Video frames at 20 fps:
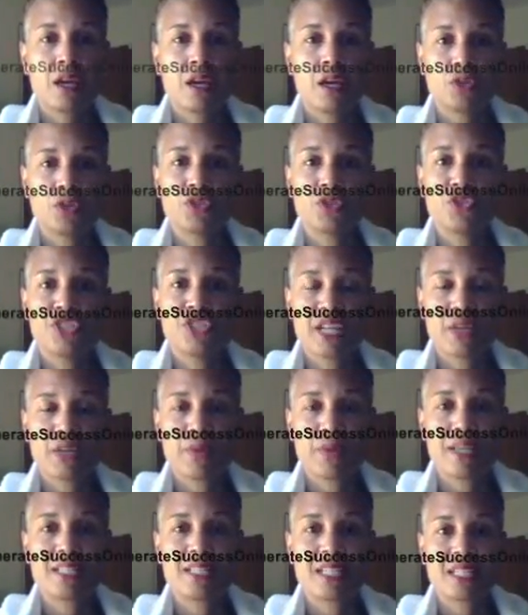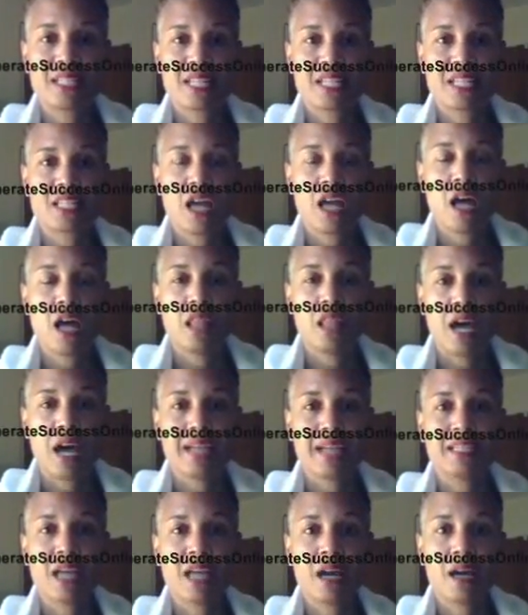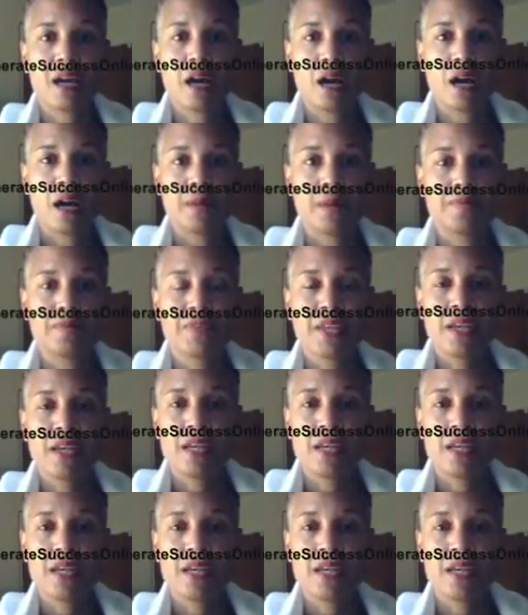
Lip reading: Go to GenerateSuccessOnline.com,